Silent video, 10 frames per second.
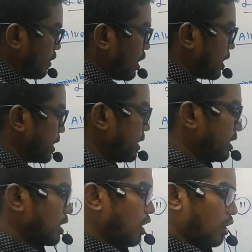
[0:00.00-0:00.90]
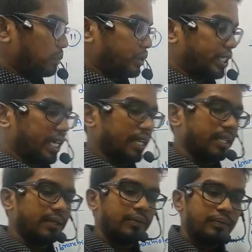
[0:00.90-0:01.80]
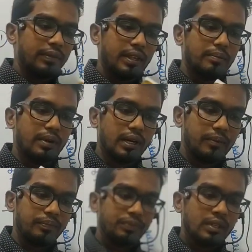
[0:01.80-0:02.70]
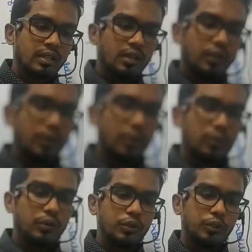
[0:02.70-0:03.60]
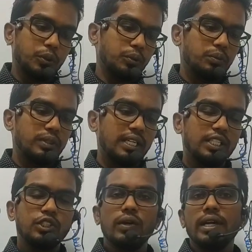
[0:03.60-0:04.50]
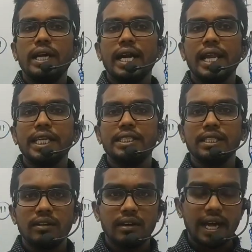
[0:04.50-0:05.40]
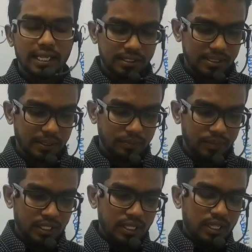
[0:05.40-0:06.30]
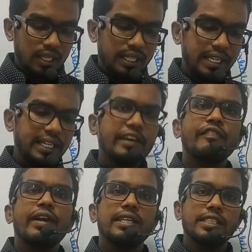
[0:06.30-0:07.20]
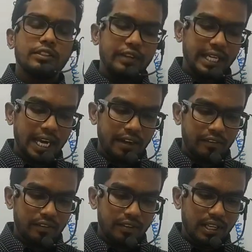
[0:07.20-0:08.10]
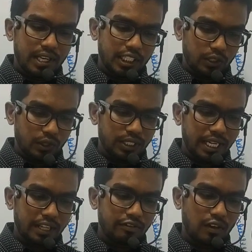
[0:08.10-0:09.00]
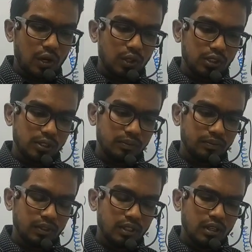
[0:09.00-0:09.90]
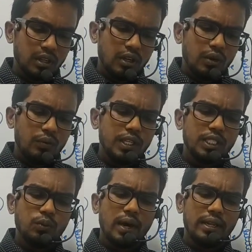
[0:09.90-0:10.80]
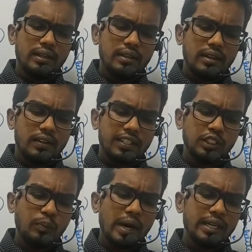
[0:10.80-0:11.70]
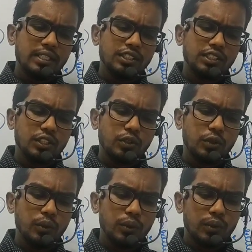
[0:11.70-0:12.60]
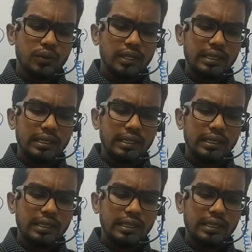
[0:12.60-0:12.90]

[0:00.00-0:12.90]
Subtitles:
for option number 2. That is your correct answer. Then, dear friends, we have the next question as follows. Which one respires through